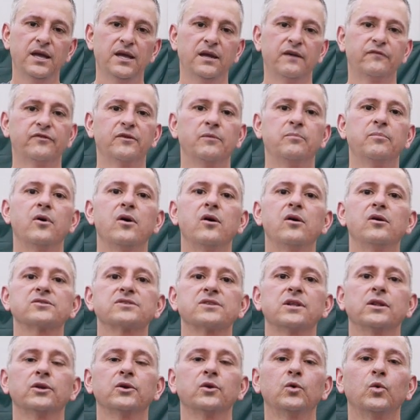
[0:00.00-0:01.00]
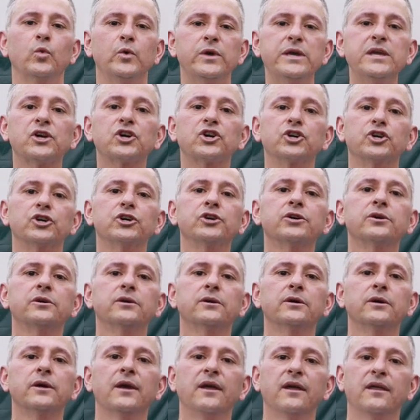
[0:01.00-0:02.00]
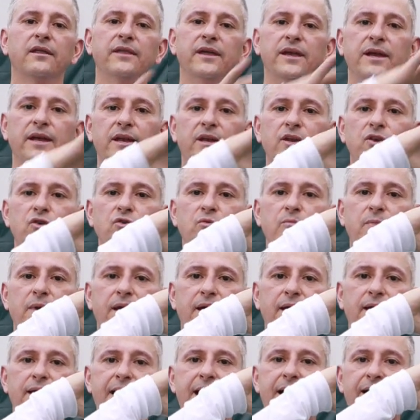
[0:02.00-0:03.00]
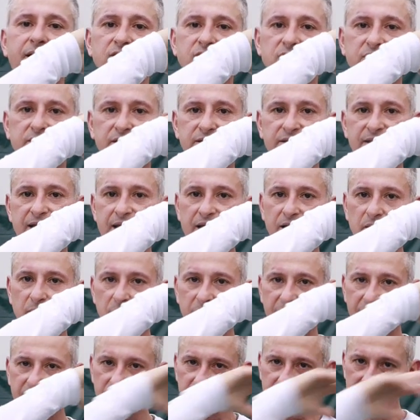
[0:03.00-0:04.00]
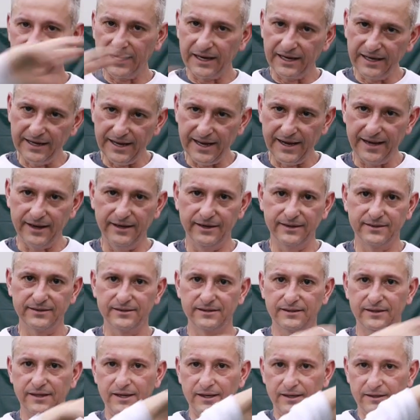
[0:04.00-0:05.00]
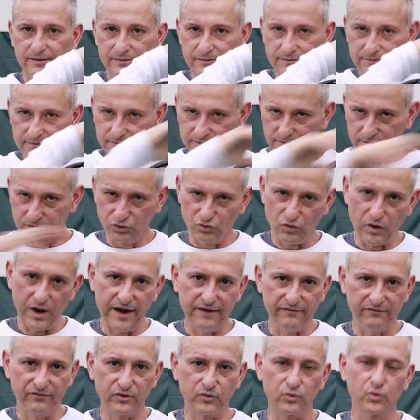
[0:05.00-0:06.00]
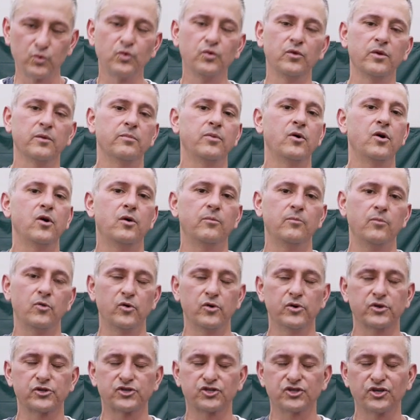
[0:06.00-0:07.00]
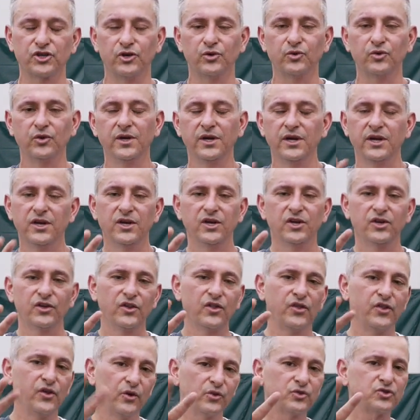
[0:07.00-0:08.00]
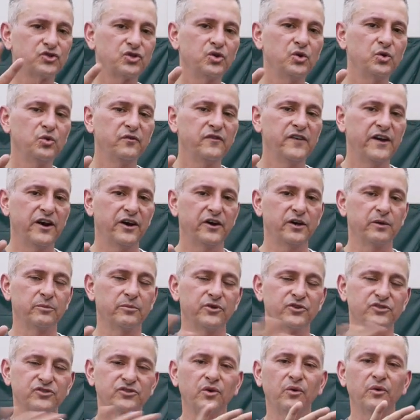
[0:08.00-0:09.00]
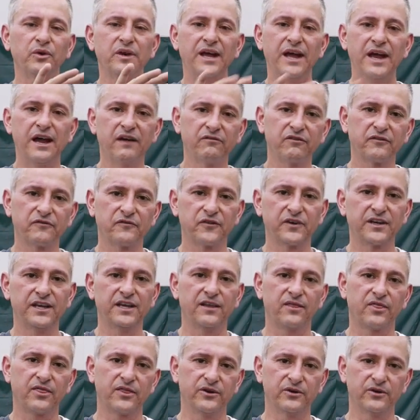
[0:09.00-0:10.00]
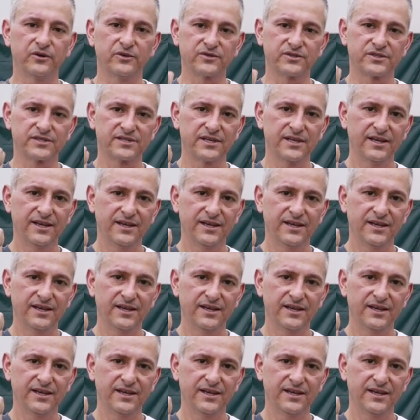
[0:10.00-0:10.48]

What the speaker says: If the ball's a little weaker, then you may actually take a bigger cut at it and drive through the ball more. So those 2 variables, don't ever forget those.